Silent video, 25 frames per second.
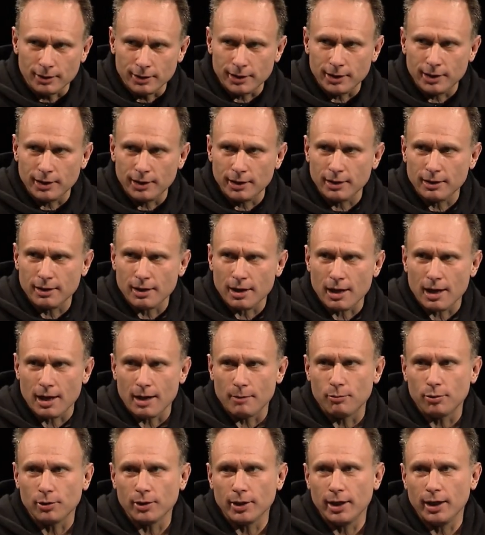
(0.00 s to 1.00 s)
league. I
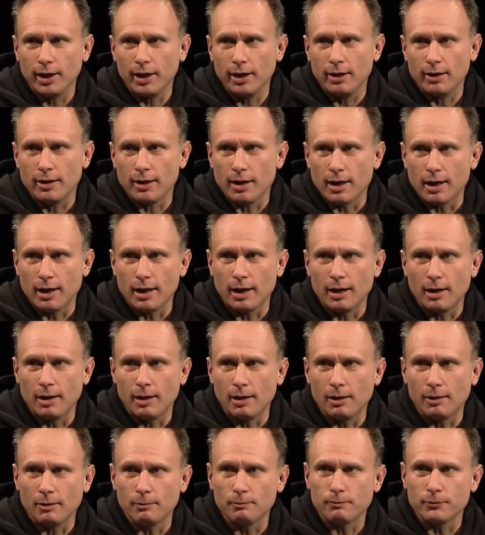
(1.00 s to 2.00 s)
played
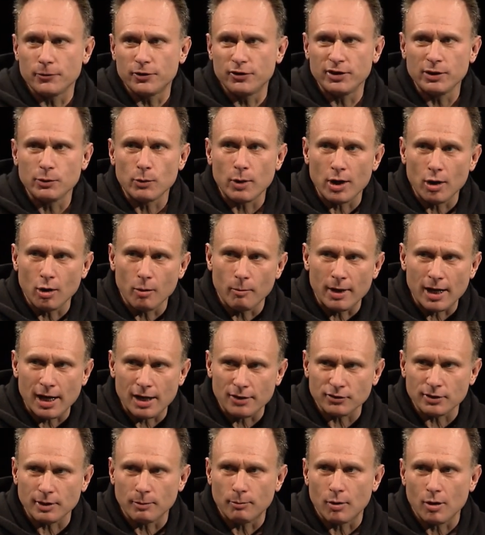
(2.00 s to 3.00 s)
uh, CYO
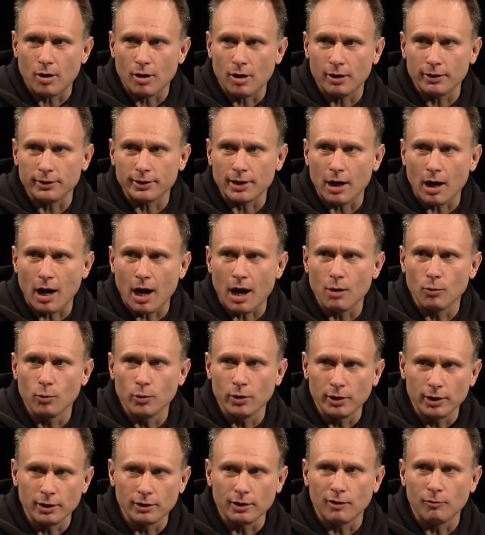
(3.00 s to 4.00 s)
basketball, and I, I
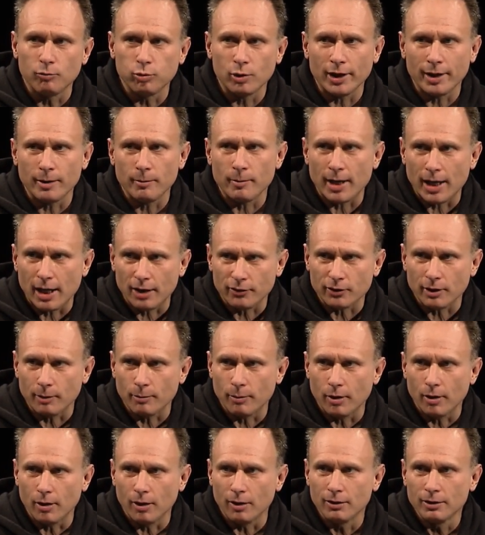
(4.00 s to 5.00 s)
really love playing
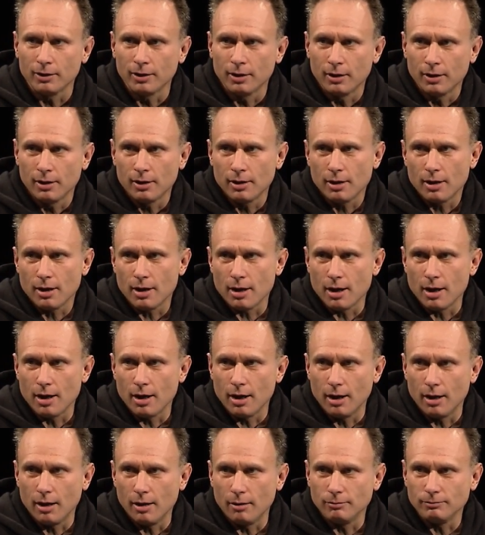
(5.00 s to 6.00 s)
basketball. Okay, it was your
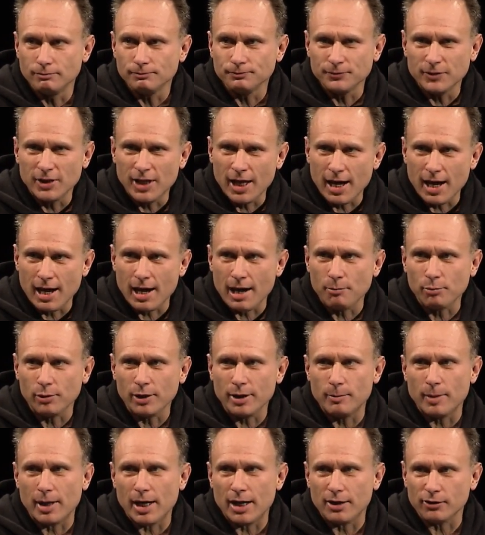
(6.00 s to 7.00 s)
sport. Um, yeah, I
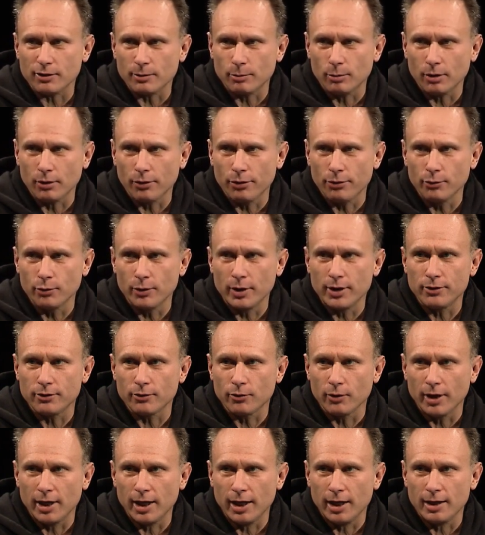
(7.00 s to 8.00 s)
played basketball through eighth
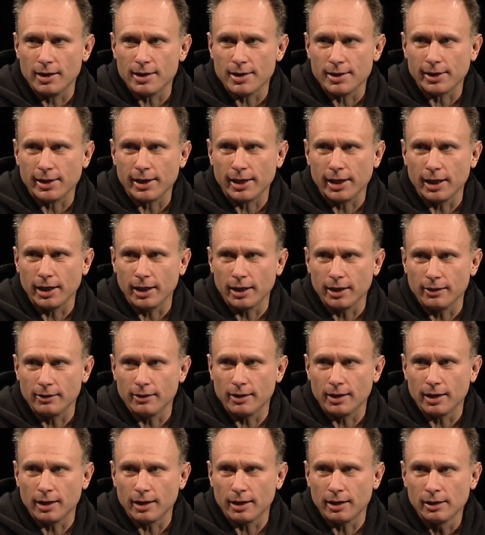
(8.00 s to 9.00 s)
grade, and.
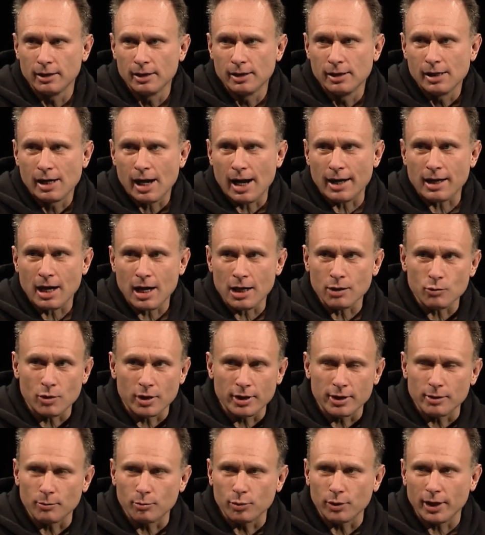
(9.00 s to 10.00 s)
Uh, I kind of
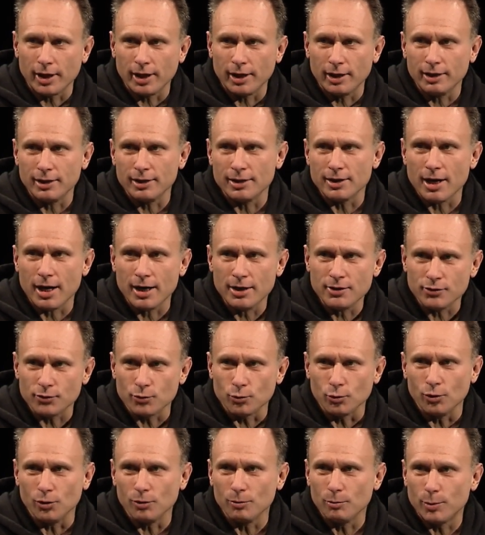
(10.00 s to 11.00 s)
wanted to play in high
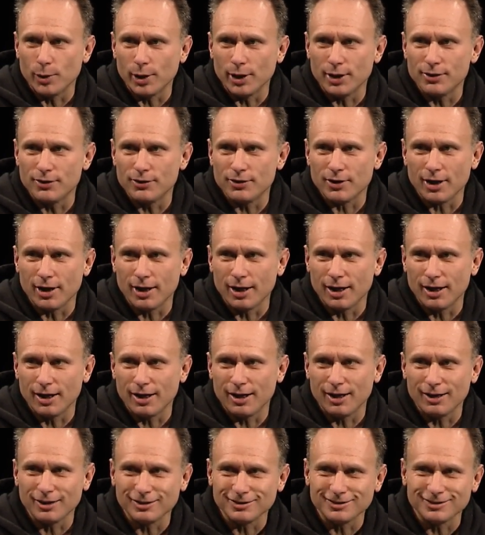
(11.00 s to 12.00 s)
school, but uh,